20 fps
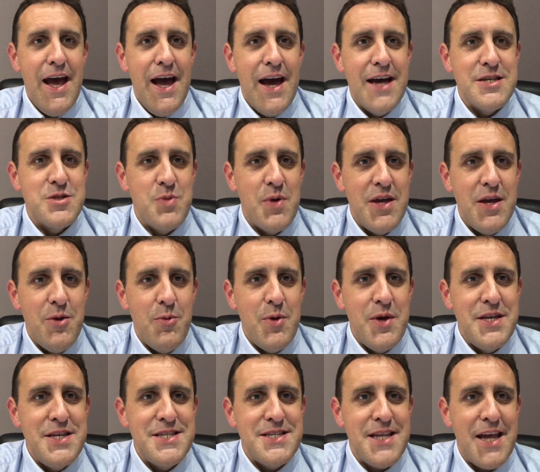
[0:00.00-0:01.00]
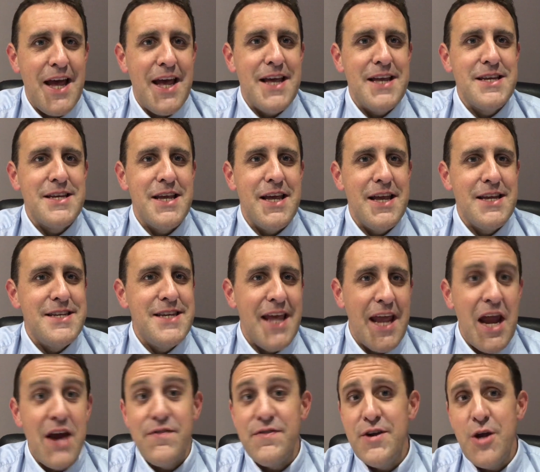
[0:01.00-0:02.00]
as we stand and take
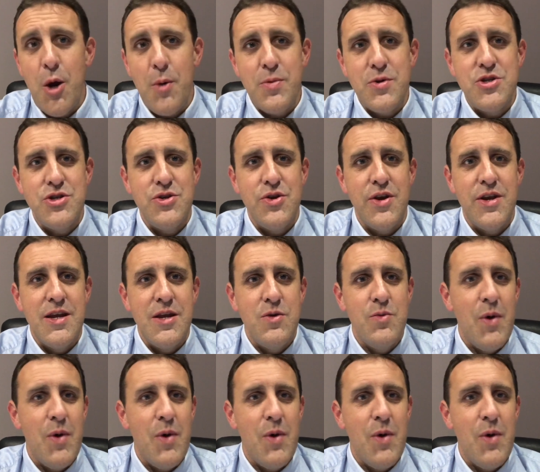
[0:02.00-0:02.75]
every opportunity,